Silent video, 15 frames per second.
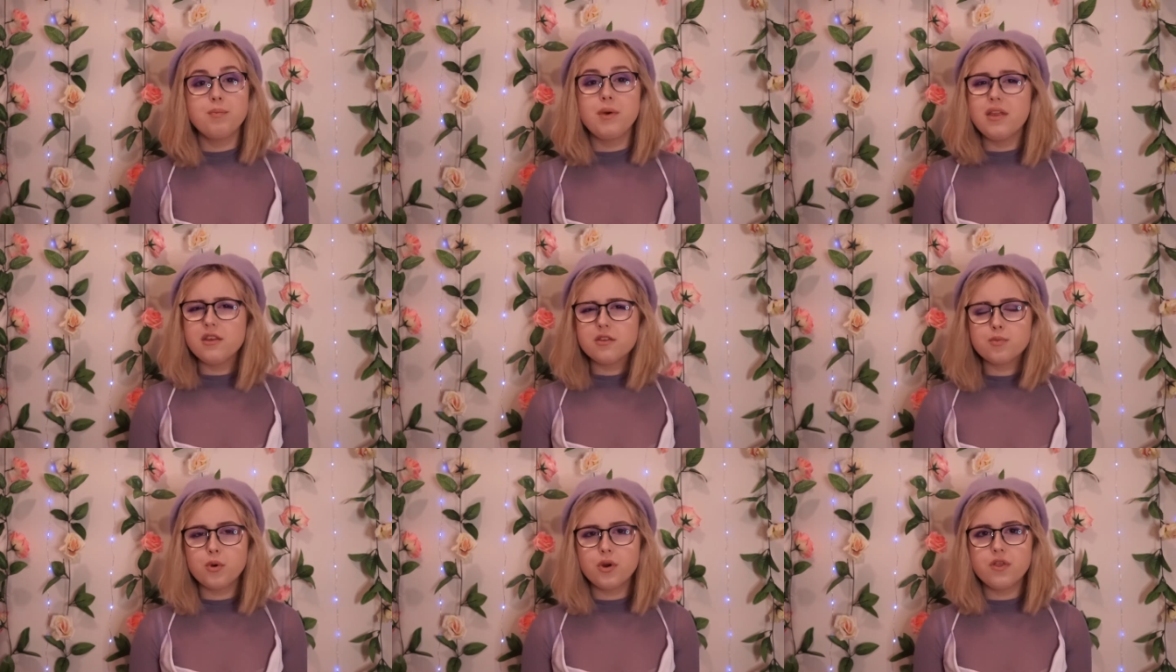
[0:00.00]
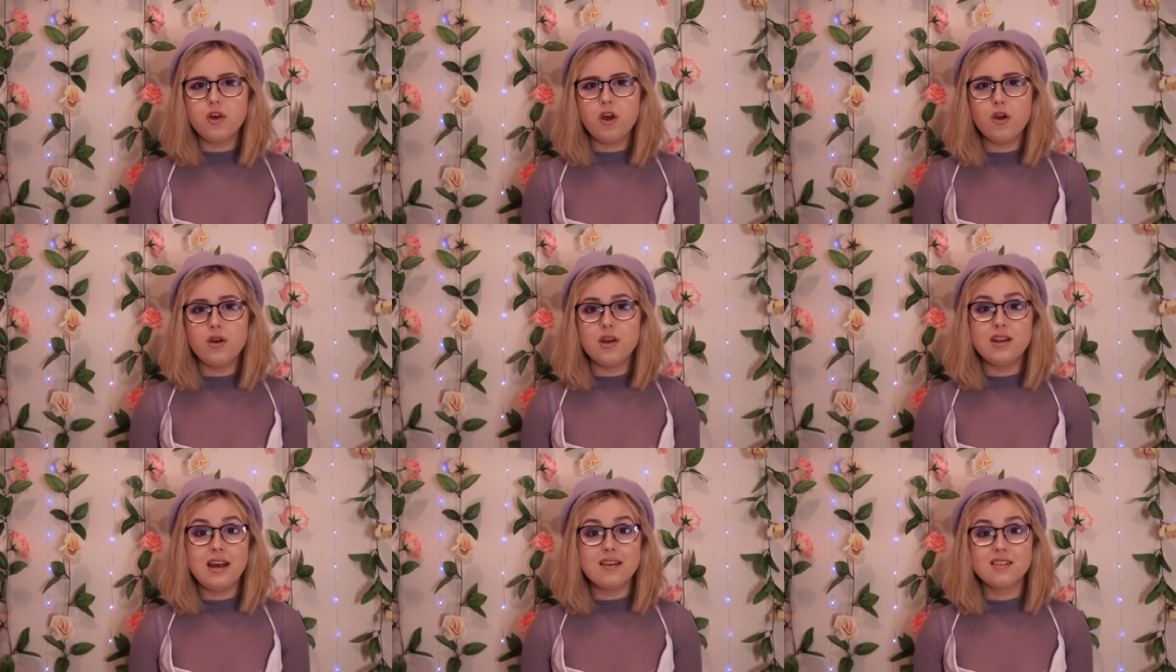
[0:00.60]
By this point though,
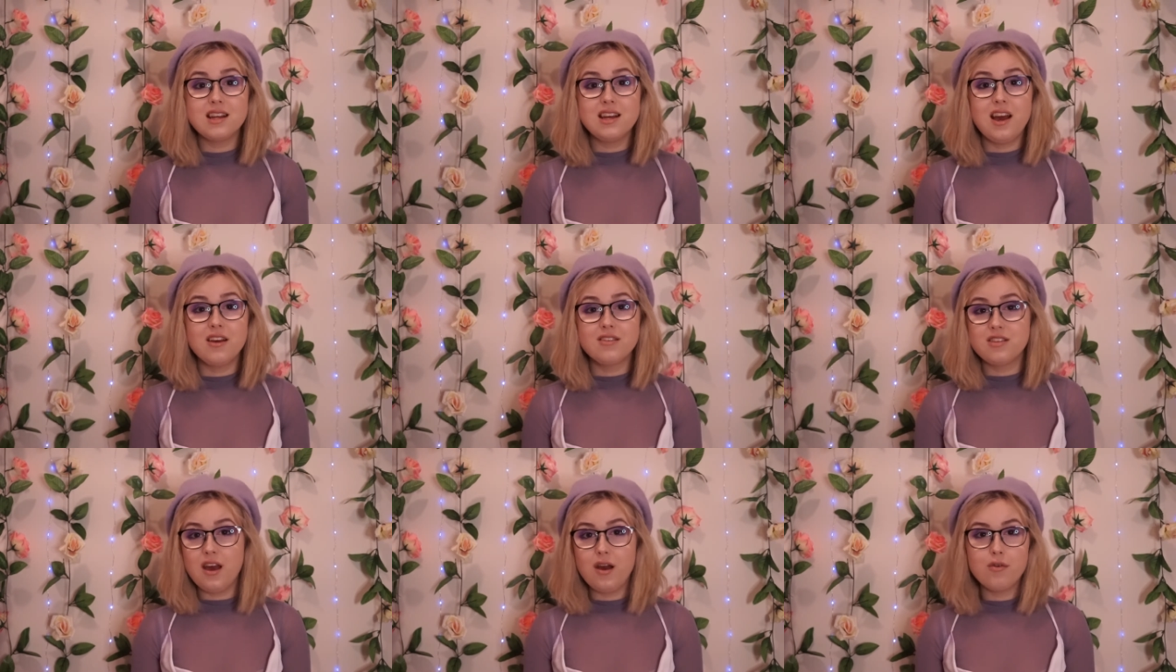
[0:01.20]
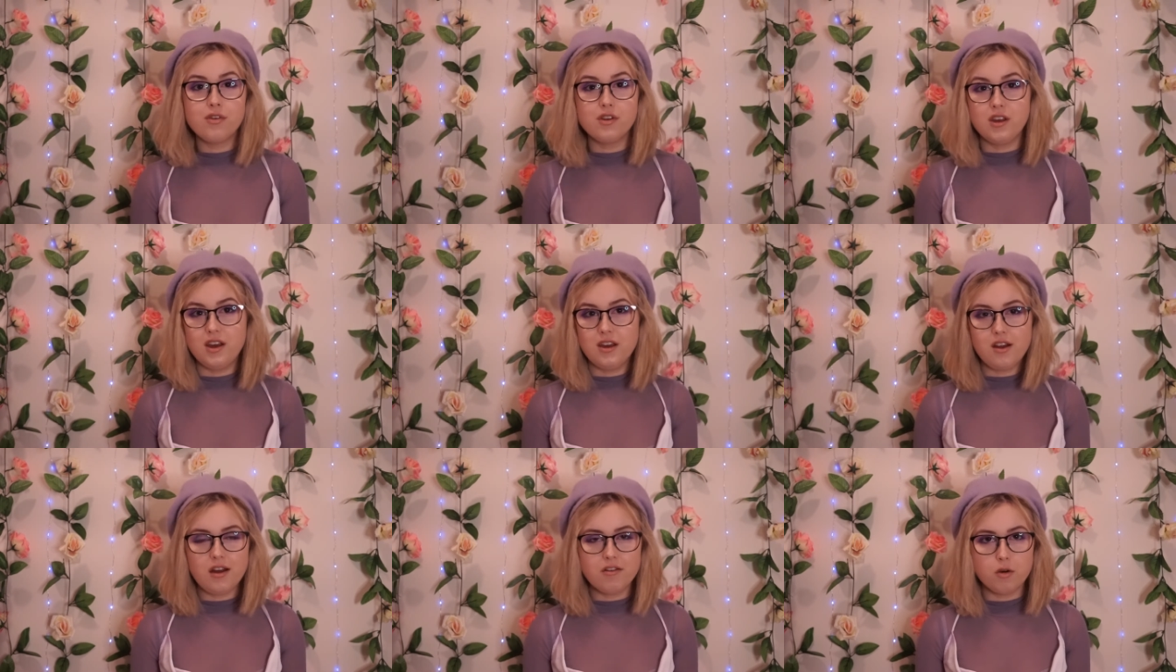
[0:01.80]
Natalie herself had
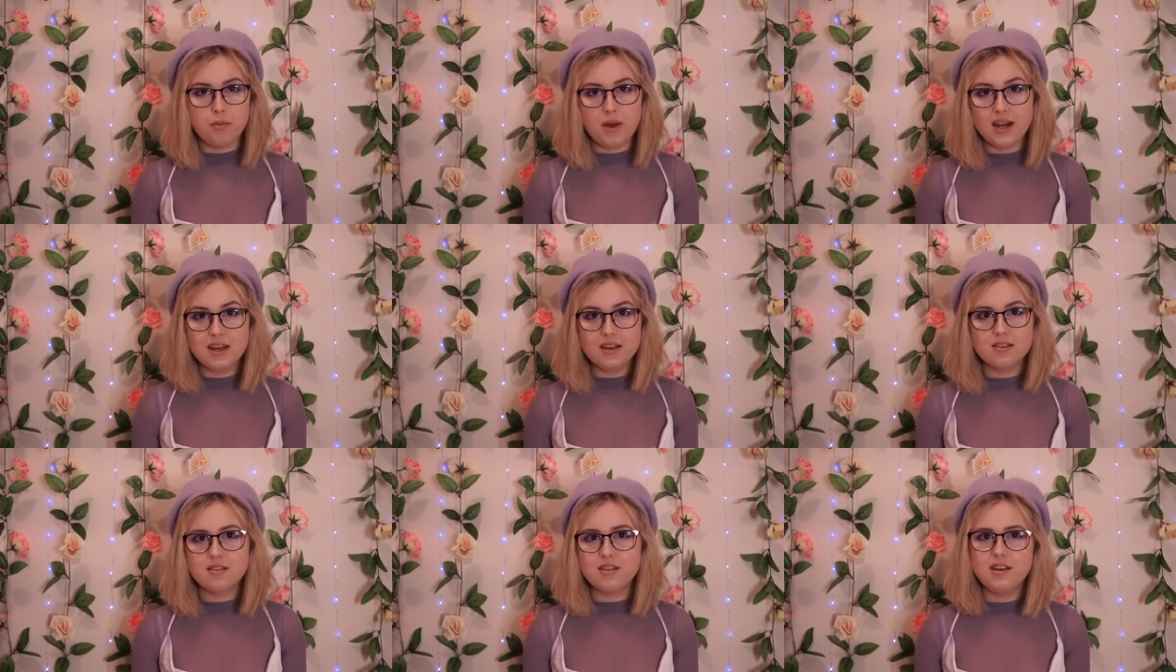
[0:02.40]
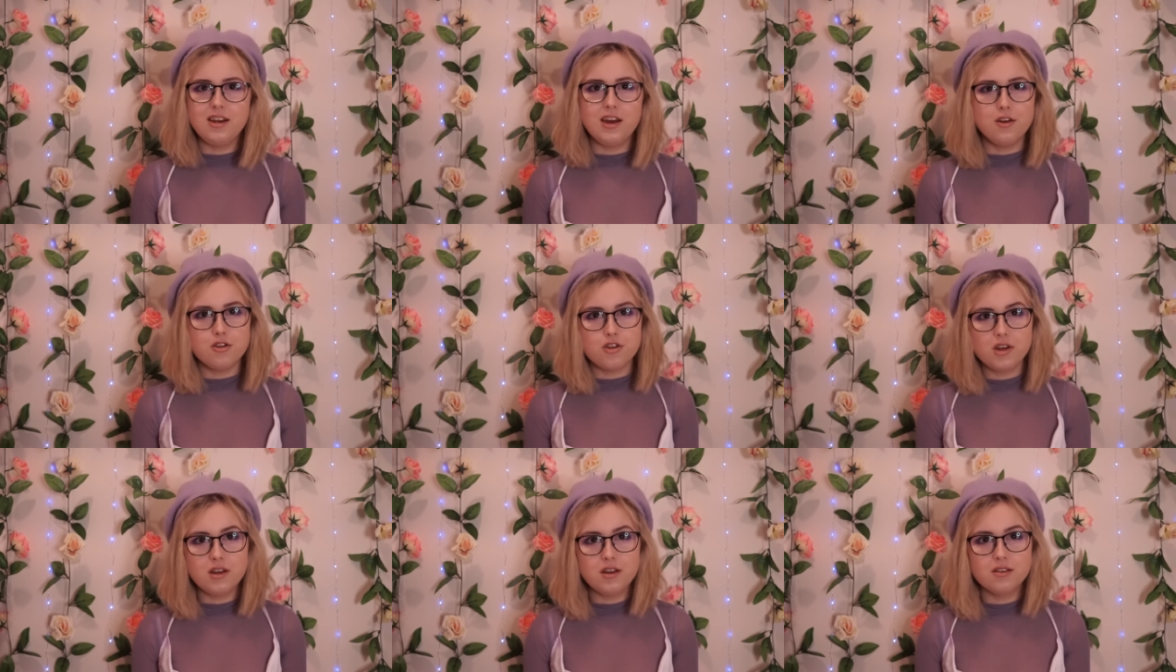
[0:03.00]
hit her rebellious
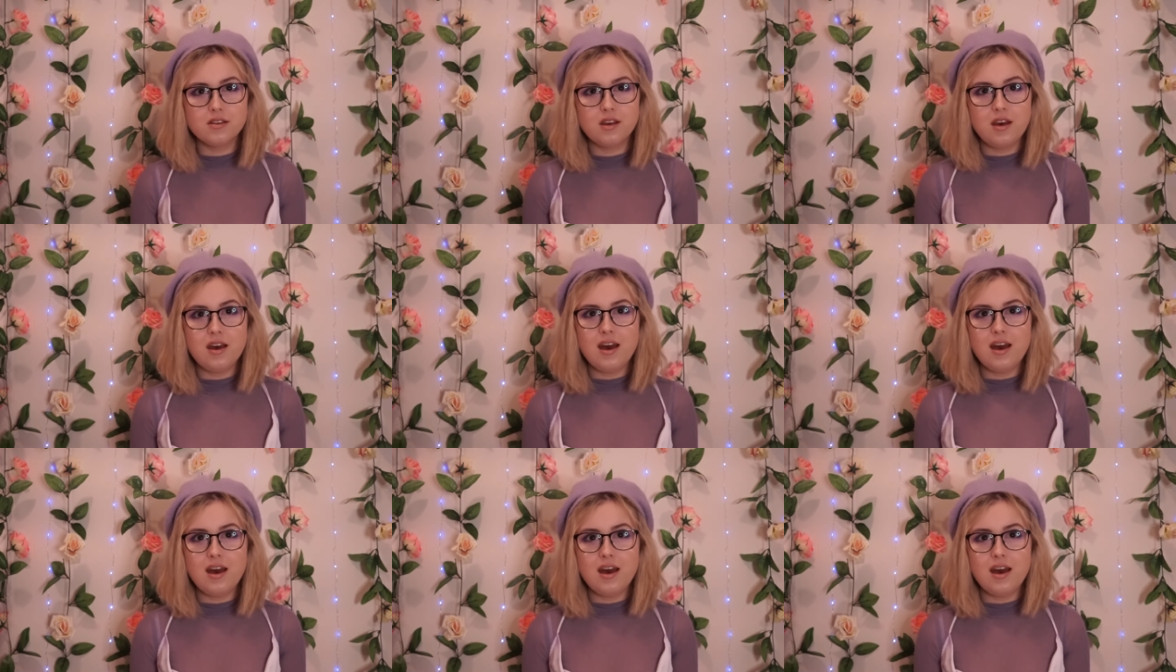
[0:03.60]
teenage years,